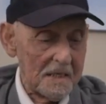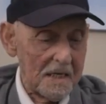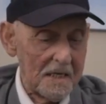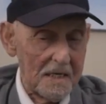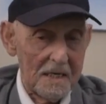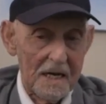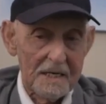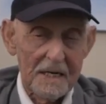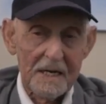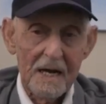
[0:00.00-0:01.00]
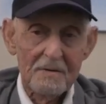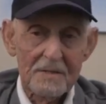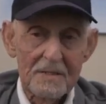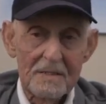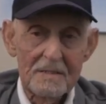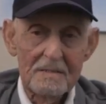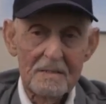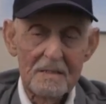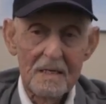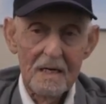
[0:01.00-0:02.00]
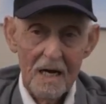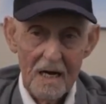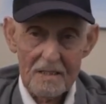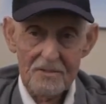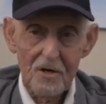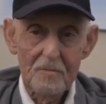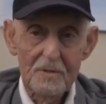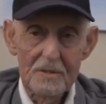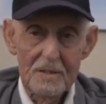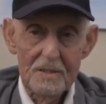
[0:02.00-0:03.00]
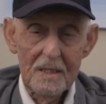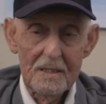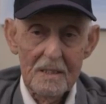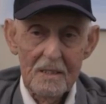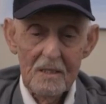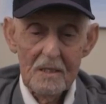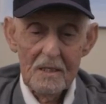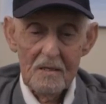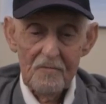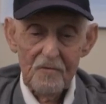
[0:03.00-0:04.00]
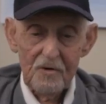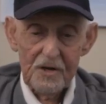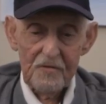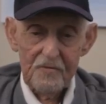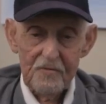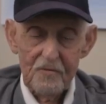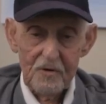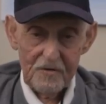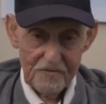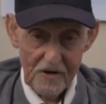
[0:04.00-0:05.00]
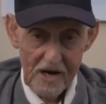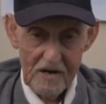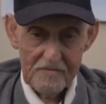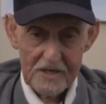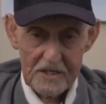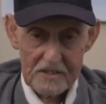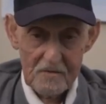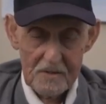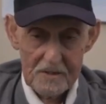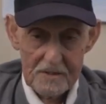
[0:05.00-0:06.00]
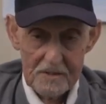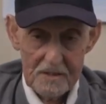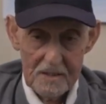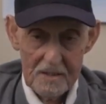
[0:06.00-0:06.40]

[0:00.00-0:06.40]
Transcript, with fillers: uh, I got out, October 40, 45, I guess it was.